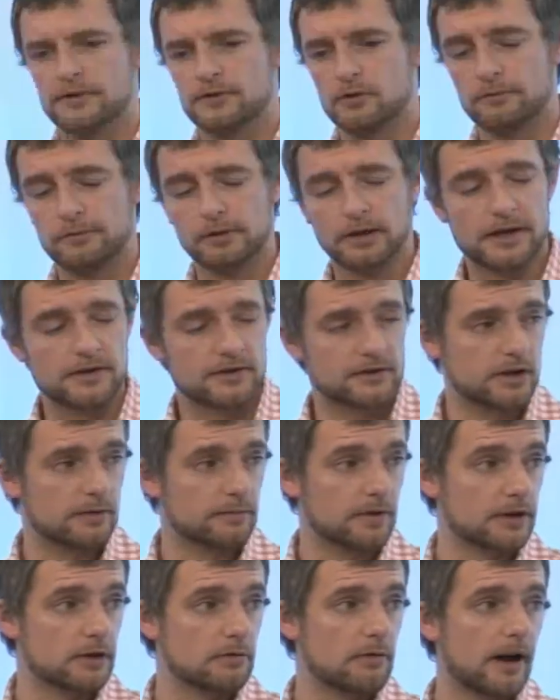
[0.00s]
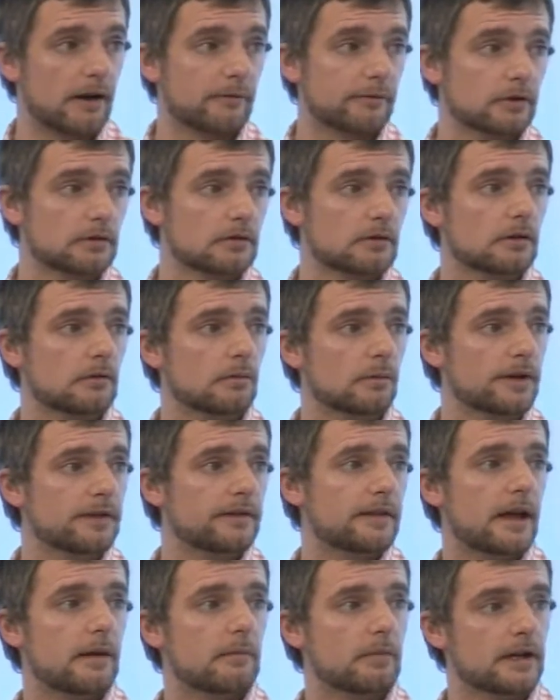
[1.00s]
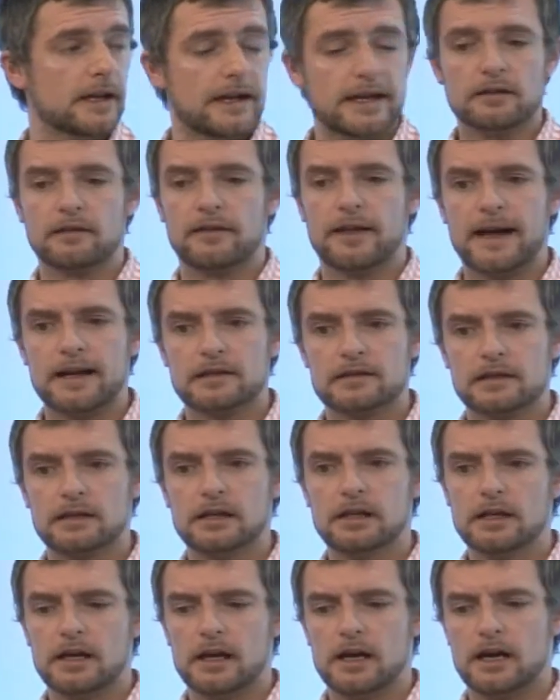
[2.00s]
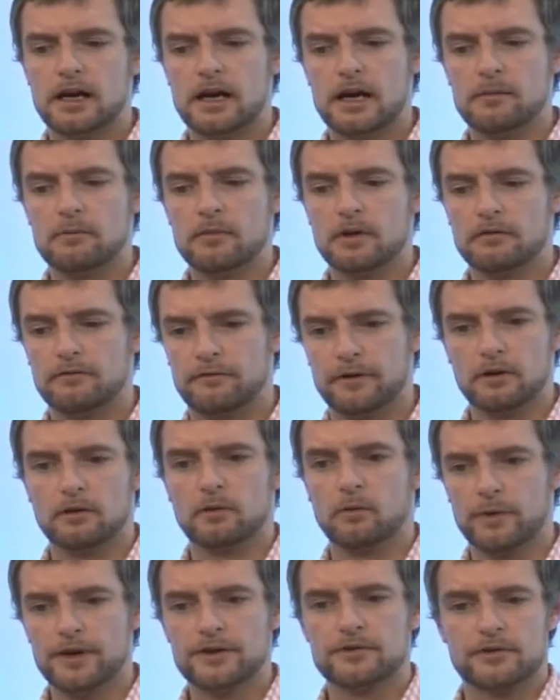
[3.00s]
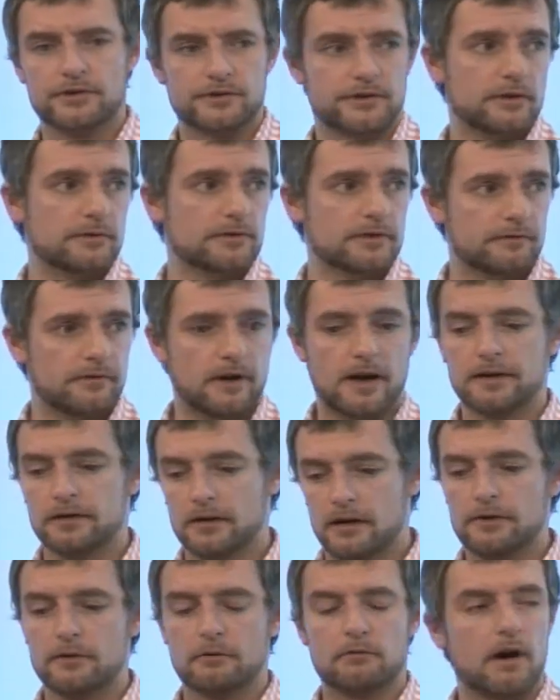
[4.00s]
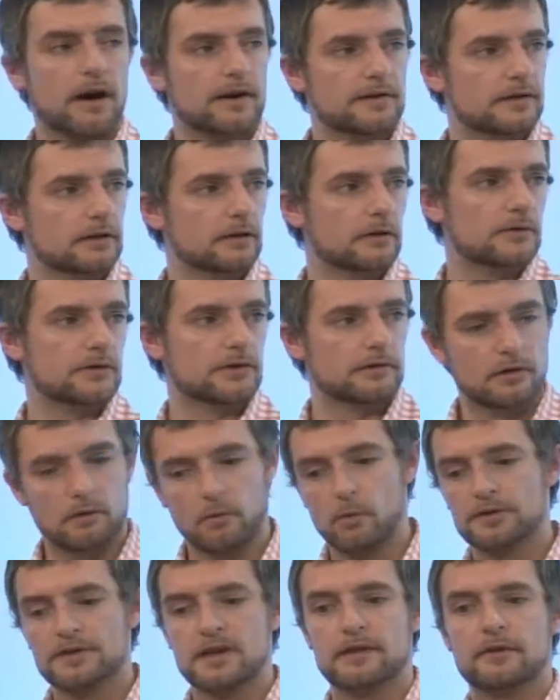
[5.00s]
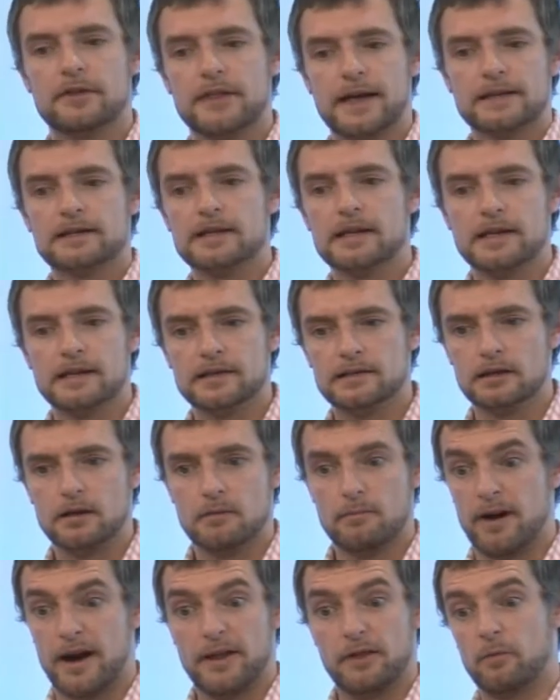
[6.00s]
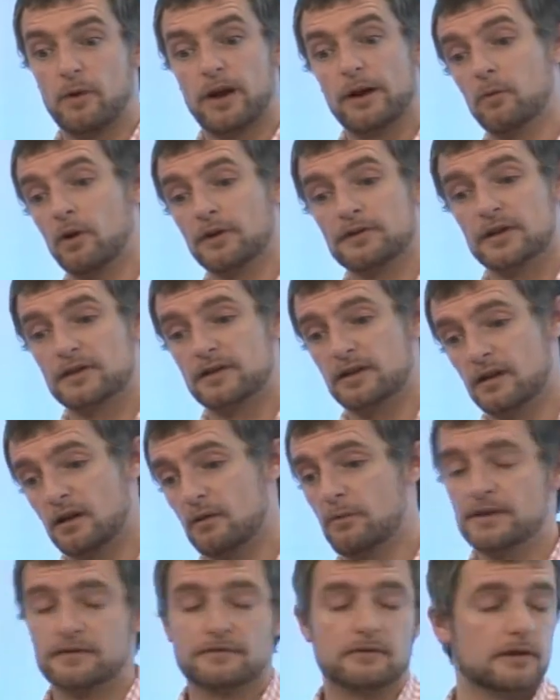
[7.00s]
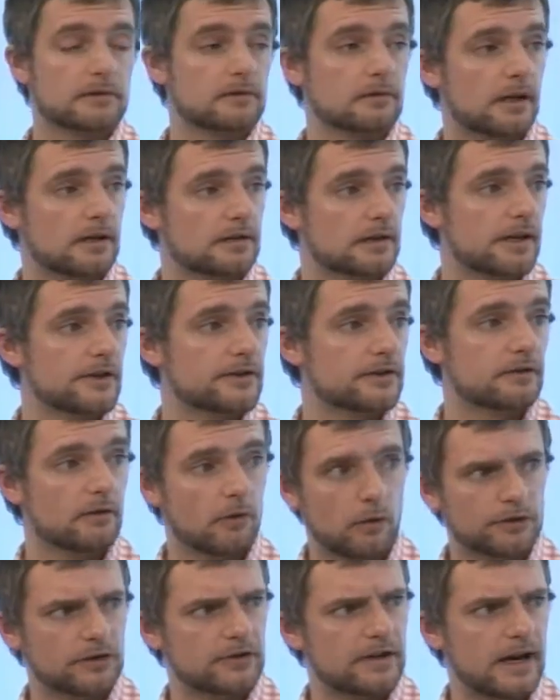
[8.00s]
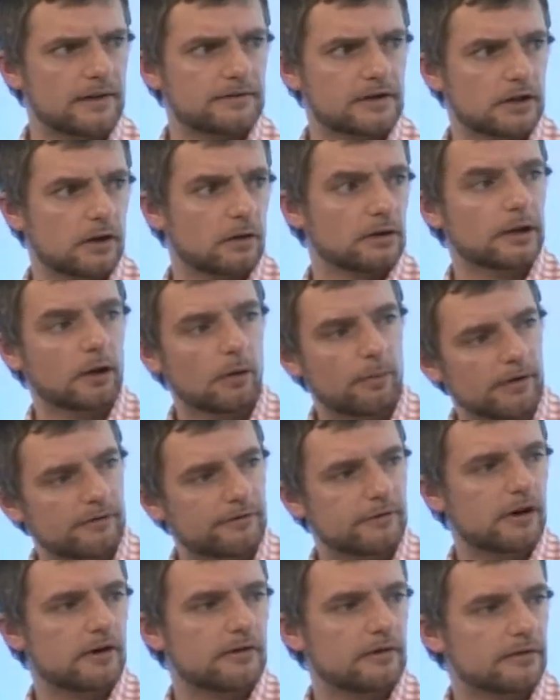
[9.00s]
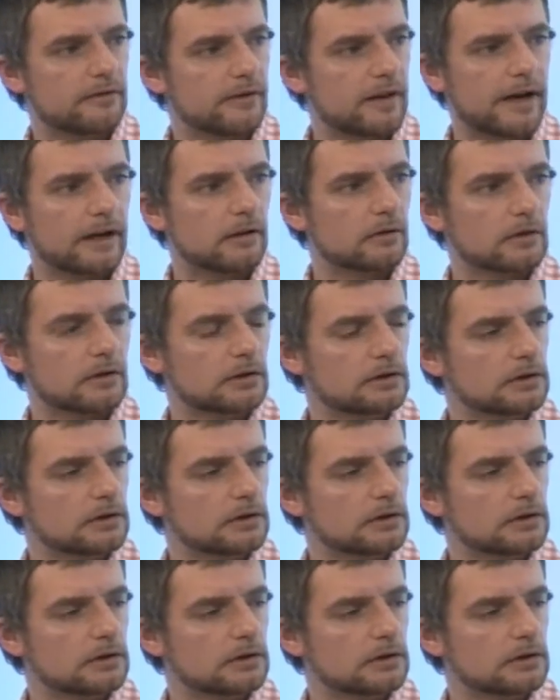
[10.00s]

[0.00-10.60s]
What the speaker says: the sort of relationship that you have with them in that, Phil, we trust you to find the right solution, whatever that is. By the way, what is it? Oh, it's virtualization. Or did you have to go a little bit further than that? Or?